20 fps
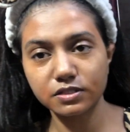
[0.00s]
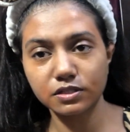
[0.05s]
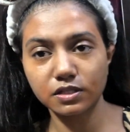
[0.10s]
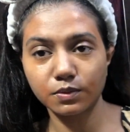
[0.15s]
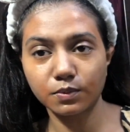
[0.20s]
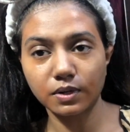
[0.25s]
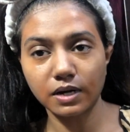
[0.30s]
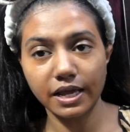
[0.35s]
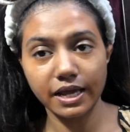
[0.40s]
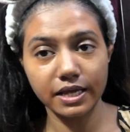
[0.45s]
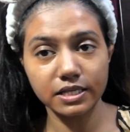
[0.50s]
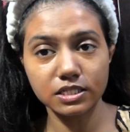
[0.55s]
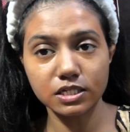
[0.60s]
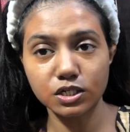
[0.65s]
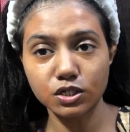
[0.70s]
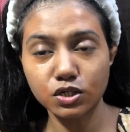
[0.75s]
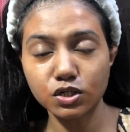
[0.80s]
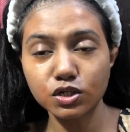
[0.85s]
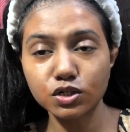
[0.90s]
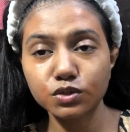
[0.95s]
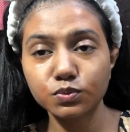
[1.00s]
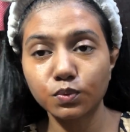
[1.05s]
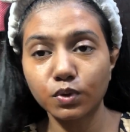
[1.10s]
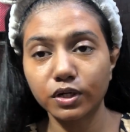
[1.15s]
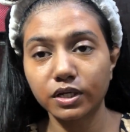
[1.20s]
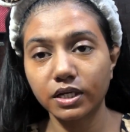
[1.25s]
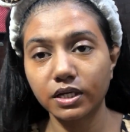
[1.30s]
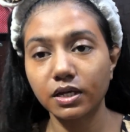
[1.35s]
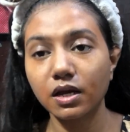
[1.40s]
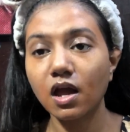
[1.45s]
They were like as a nurse
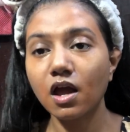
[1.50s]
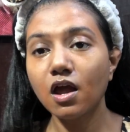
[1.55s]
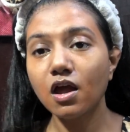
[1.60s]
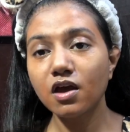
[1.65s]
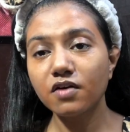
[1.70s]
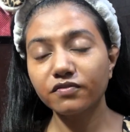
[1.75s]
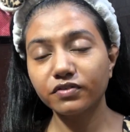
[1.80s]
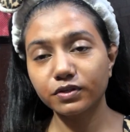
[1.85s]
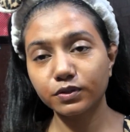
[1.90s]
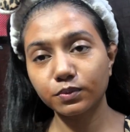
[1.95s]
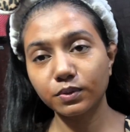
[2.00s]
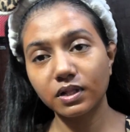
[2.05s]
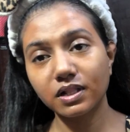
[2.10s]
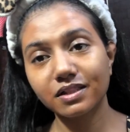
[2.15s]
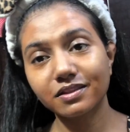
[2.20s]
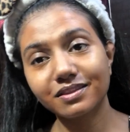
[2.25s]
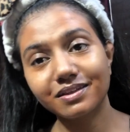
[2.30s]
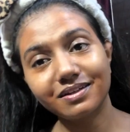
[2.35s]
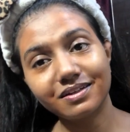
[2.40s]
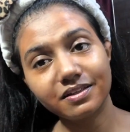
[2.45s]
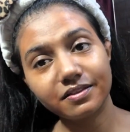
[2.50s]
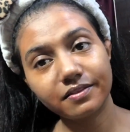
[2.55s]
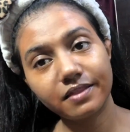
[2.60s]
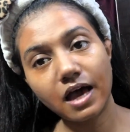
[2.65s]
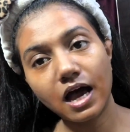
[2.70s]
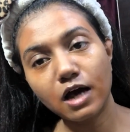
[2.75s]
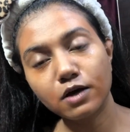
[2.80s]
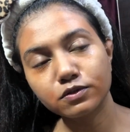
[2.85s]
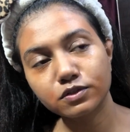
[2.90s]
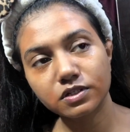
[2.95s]
working for
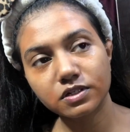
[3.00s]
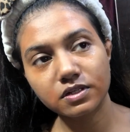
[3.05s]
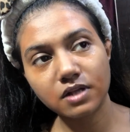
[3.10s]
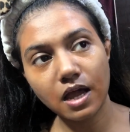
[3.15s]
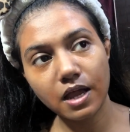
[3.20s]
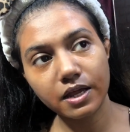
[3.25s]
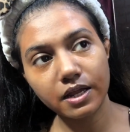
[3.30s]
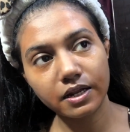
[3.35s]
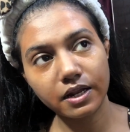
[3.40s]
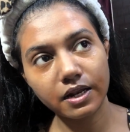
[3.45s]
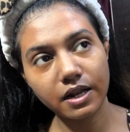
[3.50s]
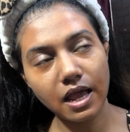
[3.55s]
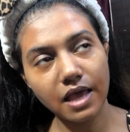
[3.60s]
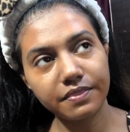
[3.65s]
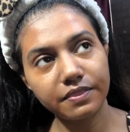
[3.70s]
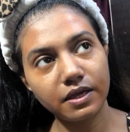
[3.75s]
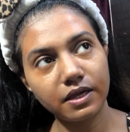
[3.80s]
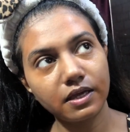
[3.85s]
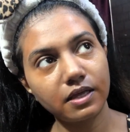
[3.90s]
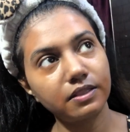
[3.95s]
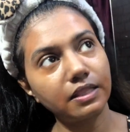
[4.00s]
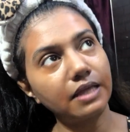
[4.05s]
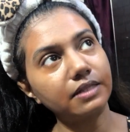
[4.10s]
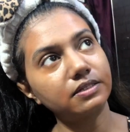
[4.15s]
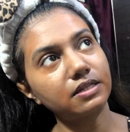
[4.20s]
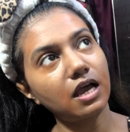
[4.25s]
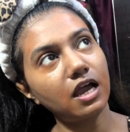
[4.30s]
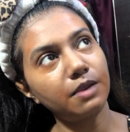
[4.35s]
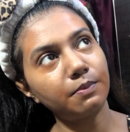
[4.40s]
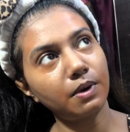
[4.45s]
13,000, and at that
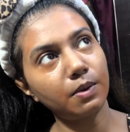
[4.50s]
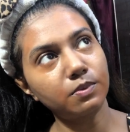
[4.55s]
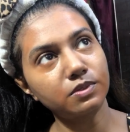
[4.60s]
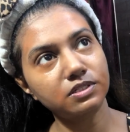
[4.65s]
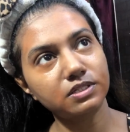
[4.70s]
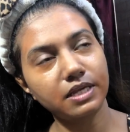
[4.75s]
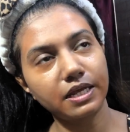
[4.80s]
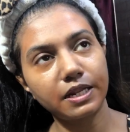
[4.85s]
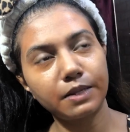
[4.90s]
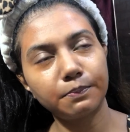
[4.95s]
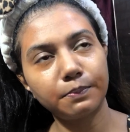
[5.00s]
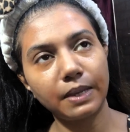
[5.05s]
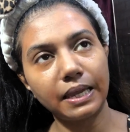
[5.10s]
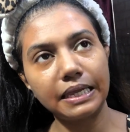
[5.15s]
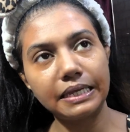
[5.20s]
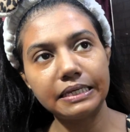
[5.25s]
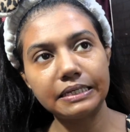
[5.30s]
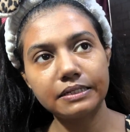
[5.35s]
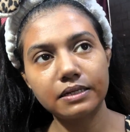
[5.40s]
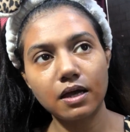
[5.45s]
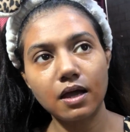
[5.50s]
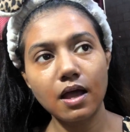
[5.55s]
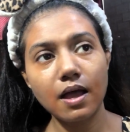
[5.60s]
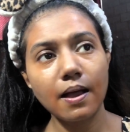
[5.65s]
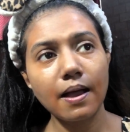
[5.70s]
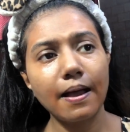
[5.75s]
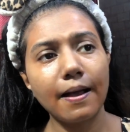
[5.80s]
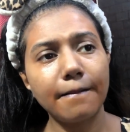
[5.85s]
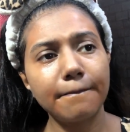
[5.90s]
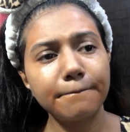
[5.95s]
time I was getting paid
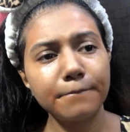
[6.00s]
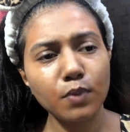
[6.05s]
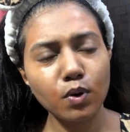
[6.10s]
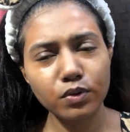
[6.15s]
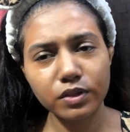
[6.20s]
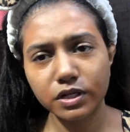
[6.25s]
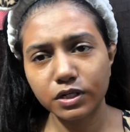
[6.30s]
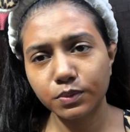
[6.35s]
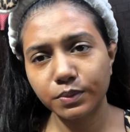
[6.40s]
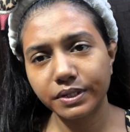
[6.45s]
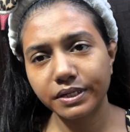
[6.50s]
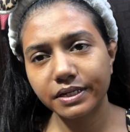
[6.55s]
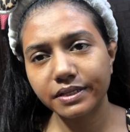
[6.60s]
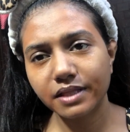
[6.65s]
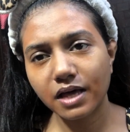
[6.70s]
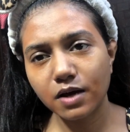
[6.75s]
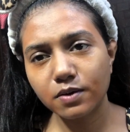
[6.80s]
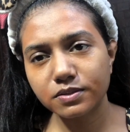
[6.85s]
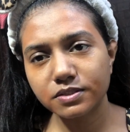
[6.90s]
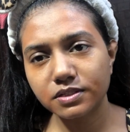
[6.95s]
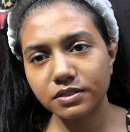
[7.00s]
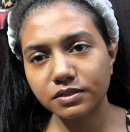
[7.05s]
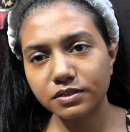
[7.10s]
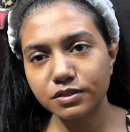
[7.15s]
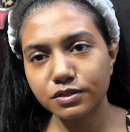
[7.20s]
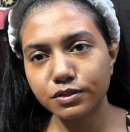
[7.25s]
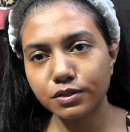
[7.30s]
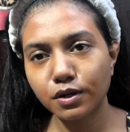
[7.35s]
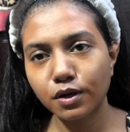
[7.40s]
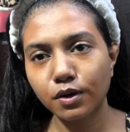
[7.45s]
more than 20,000.
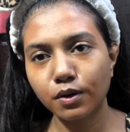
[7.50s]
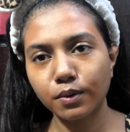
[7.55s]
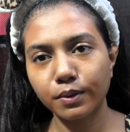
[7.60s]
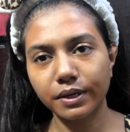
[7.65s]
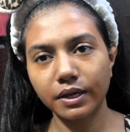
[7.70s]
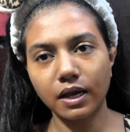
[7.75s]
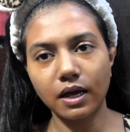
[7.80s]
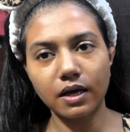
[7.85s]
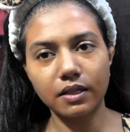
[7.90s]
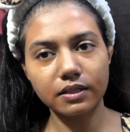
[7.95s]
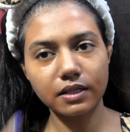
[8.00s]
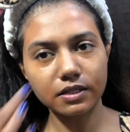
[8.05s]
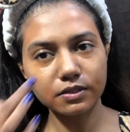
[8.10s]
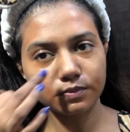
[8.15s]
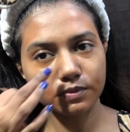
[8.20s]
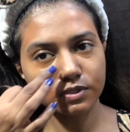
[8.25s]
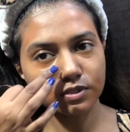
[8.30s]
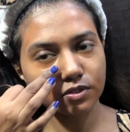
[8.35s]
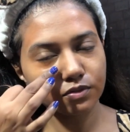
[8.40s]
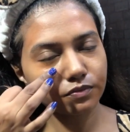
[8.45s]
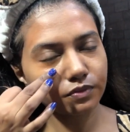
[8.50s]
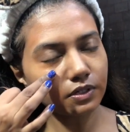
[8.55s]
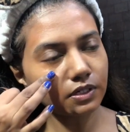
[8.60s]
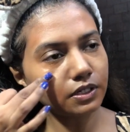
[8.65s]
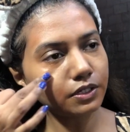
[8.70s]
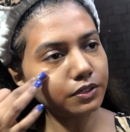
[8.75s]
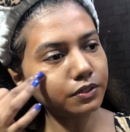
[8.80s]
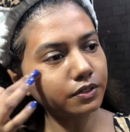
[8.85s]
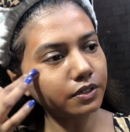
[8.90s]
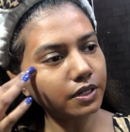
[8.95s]
So yeah, that was a
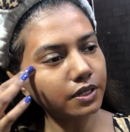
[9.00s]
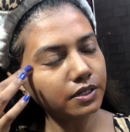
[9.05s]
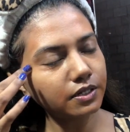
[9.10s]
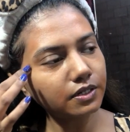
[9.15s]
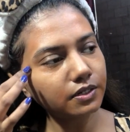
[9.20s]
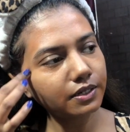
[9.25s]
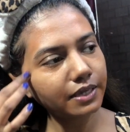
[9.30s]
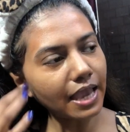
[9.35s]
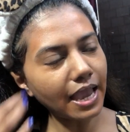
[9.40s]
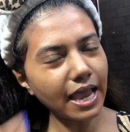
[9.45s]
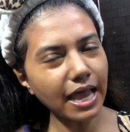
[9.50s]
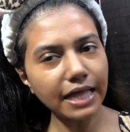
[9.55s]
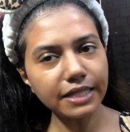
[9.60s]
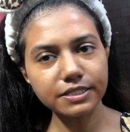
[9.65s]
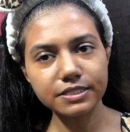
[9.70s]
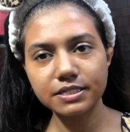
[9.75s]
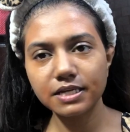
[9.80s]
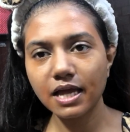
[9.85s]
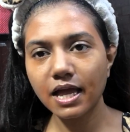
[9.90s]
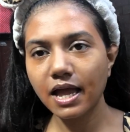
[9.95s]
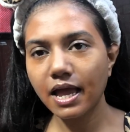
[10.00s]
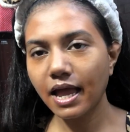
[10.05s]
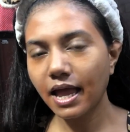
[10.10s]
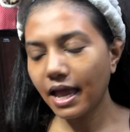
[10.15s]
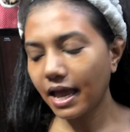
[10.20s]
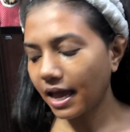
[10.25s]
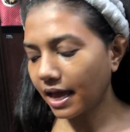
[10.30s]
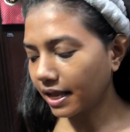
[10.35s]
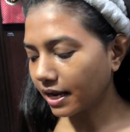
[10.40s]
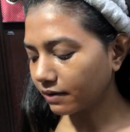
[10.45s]
really good catch,
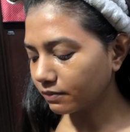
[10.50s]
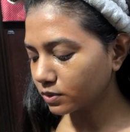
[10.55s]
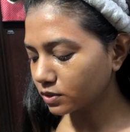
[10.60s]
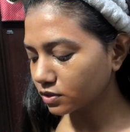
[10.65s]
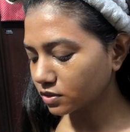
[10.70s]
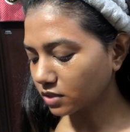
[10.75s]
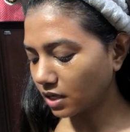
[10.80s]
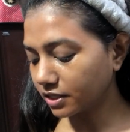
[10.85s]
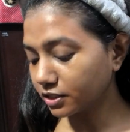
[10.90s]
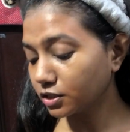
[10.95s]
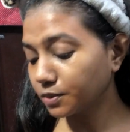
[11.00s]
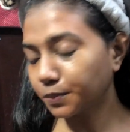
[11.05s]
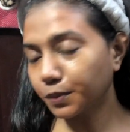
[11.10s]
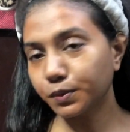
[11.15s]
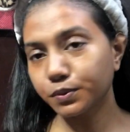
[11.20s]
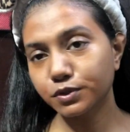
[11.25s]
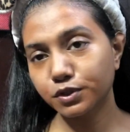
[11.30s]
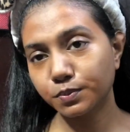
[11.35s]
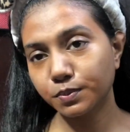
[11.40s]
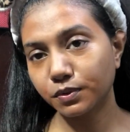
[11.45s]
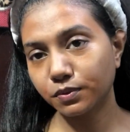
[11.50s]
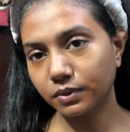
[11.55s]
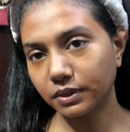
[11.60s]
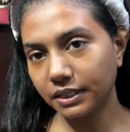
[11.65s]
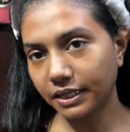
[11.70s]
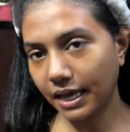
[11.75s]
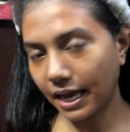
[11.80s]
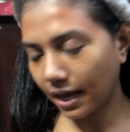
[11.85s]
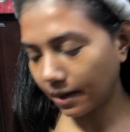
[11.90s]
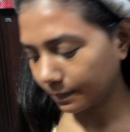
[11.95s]
and I supposed to be
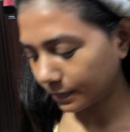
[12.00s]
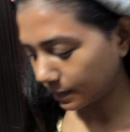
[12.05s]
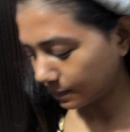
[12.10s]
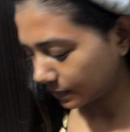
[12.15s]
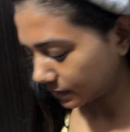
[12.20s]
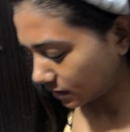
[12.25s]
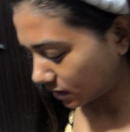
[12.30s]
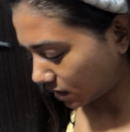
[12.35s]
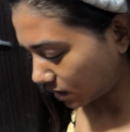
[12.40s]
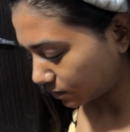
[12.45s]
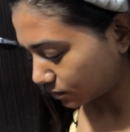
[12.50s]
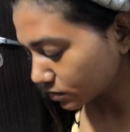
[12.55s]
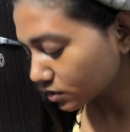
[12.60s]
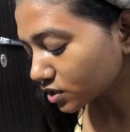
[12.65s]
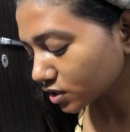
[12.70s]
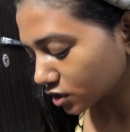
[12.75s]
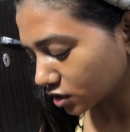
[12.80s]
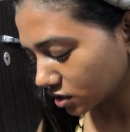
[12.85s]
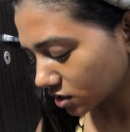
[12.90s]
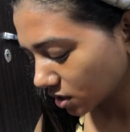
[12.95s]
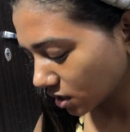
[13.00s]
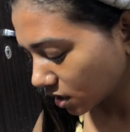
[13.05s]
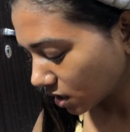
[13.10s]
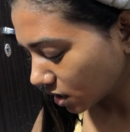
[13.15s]
really happy, but then I wasn't.